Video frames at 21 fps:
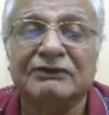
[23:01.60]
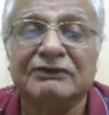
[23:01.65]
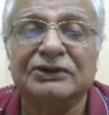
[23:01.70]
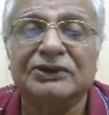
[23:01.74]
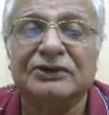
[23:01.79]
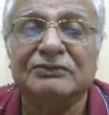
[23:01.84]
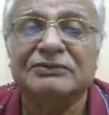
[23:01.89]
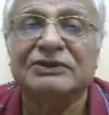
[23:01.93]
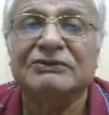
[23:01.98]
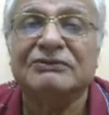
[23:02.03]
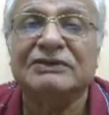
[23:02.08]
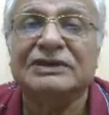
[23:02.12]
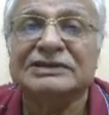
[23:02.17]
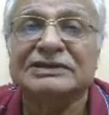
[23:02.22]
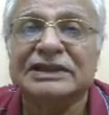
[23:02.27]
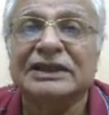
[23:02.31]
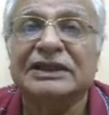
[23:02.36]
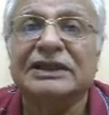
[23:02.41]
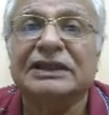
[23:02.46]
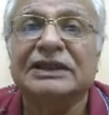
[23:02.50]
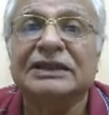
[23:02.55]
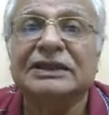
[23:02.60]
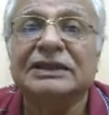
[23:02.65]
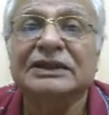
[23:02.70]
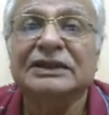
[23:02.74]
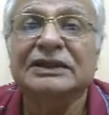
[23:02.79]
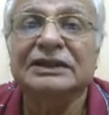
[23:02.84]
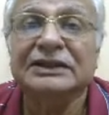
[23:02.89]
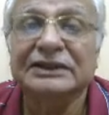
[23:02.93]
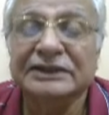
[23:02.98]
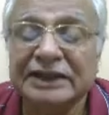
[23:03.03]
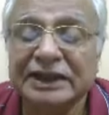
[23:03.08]
of the vessel,
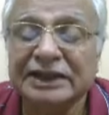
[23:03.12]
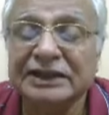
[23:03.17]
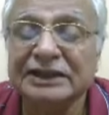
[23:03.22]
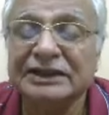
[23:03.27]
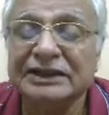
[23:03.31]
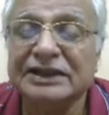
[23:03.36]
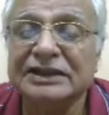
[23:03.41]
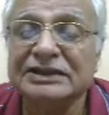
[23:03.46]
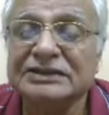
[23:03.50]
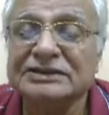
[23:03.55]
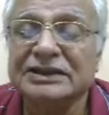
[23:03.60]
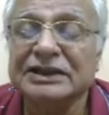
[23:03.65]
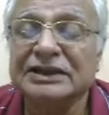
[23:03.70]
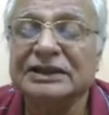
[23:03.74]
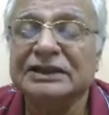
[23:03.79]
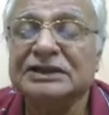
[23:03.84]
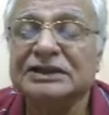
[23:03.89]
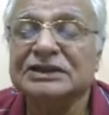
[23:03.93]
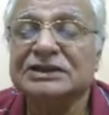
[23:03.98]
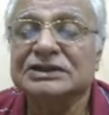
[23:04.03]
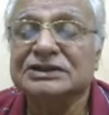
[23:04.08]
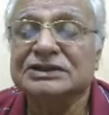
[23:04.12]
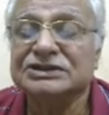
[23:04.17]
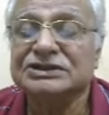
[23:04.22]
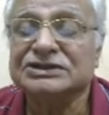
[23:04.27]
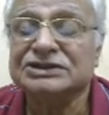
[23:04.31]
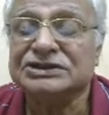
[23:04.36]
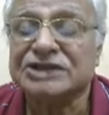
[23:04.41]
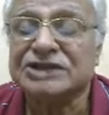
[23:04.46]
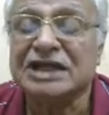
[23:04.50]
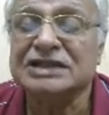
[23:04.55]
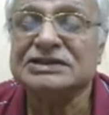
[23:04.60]
then there is a
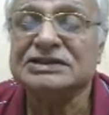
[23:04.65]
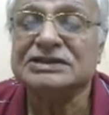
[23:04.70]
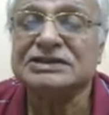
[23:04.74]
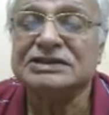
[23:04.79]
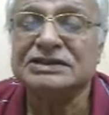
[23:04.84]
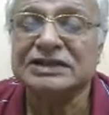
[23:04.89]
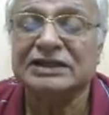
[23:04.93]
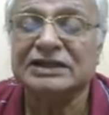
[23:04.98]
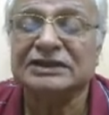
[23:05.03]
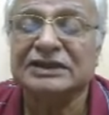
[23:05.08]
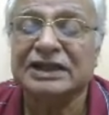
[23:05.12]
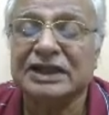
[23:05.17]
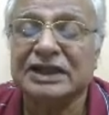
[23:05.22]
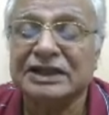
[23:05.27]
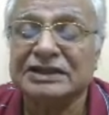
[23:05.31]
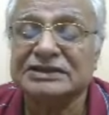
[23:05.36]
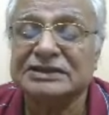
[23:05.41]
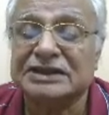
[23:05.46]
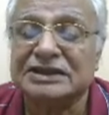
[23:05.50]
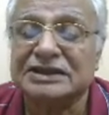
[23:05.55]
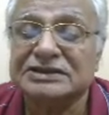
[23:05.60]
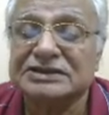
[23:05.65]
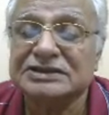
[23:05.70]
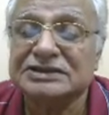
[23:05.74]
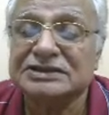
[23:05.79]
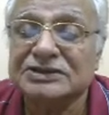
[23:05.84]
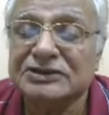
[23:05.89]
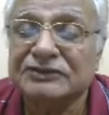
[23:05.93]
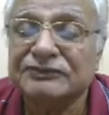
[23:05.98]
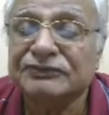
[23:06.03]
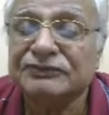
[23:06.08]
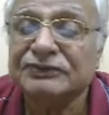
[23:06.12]
chance, there are chances
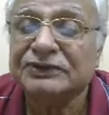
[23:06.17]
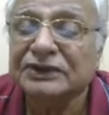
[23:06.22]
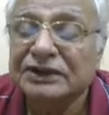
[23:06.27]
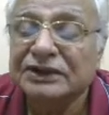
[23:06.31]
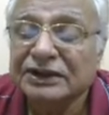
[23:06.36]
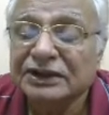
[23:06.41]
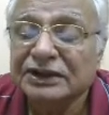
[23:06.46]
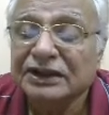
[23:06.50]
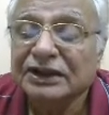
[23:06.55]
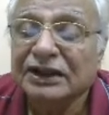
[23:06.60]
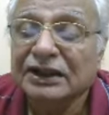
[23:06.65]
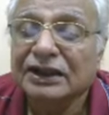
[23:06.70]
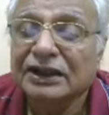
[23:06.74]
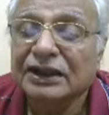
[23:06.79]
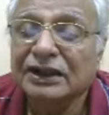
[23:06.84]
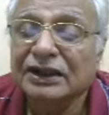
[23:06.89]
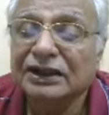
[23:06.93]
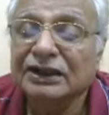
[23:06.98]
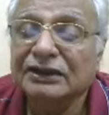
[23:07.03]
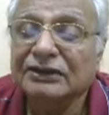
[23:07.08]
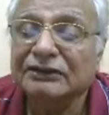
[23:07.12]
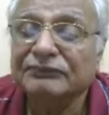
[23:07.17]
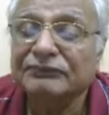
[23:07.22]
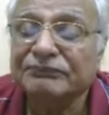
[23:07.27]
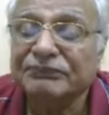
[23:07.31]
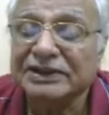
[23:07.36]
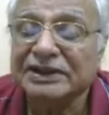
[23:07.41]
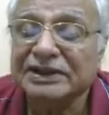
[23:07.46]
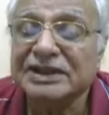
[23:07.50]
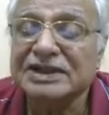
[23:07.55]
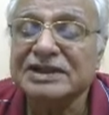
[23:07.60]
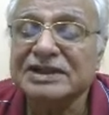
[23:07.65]
of
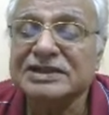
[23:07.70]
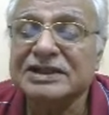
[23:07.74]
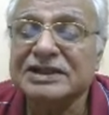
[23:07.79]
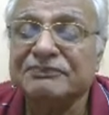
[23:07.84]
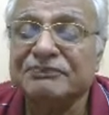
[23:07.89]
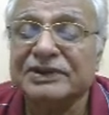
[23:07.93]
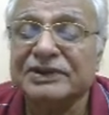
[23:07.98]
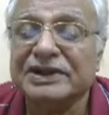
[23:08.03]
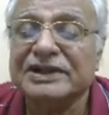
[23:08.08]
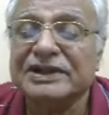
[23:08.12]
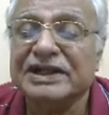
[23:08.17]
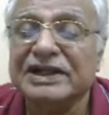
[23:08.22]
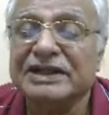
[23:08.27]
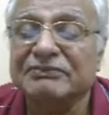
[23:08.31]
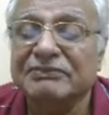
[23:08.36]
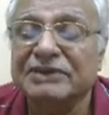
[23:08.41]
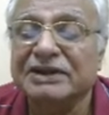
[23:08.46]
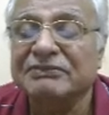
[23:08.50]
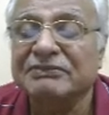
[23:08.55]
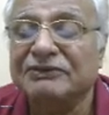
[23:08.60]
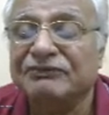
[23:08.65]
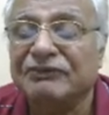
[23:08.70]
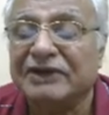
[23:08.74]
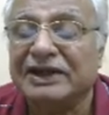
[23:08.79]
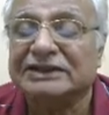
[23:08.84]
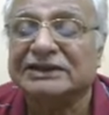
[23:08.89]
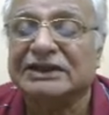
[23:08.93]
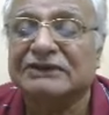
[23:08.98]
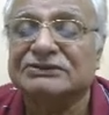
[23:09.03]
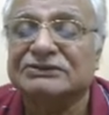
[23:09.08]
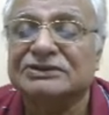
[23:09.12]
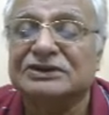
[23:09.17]
penalty per day, maybe
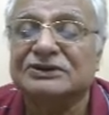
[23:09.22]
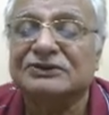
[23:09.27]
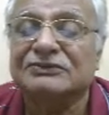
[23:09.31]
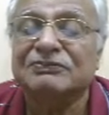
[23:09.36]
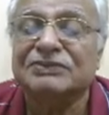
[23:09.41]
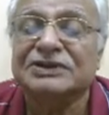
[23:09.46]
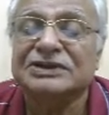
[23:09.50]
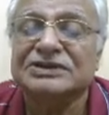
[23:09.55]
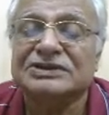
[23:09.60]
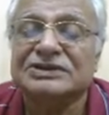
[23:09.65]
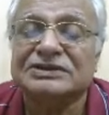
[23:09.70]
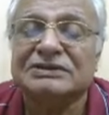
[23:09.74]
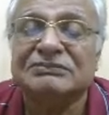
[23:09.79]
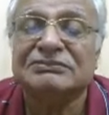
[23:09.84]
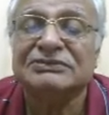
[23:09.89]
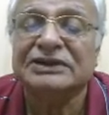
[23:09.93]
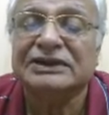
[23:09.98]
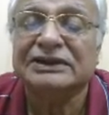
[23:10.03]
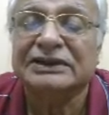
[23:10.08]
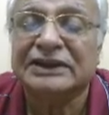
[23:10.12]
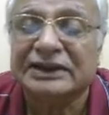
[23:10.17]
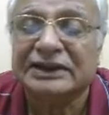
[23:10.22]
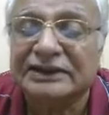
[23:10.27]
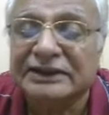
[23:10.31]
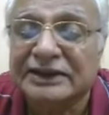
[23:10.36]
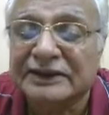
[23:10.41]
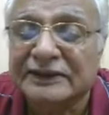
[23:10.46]
5,000 rupees or something like that.